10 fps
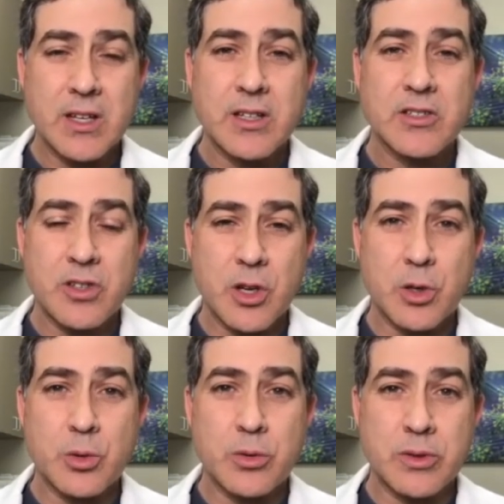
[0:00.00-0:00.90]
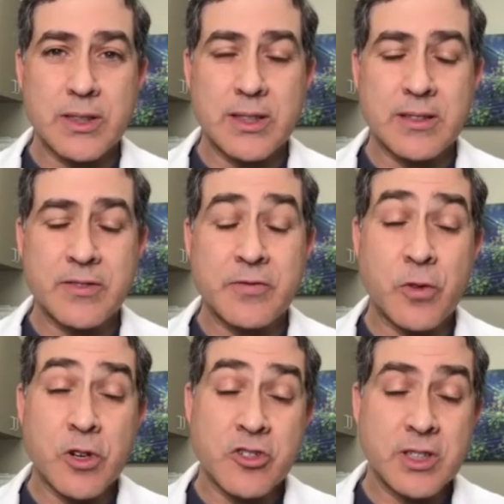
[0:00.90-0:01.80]
So
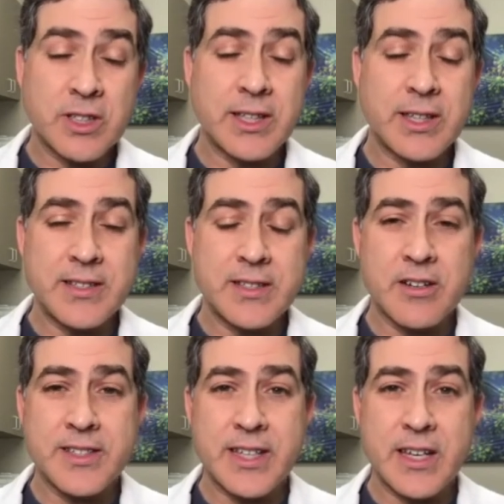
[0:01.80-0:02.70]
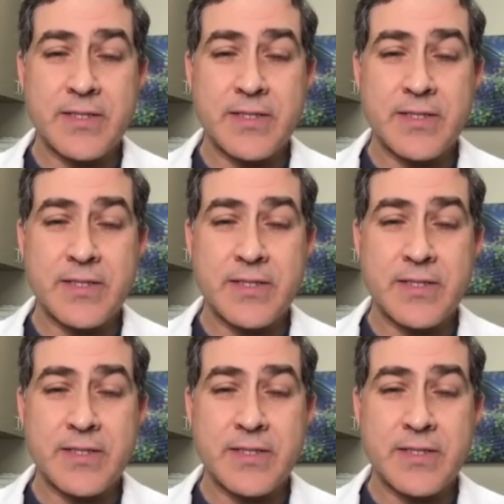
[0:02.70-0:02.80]
fortunately, these are safe.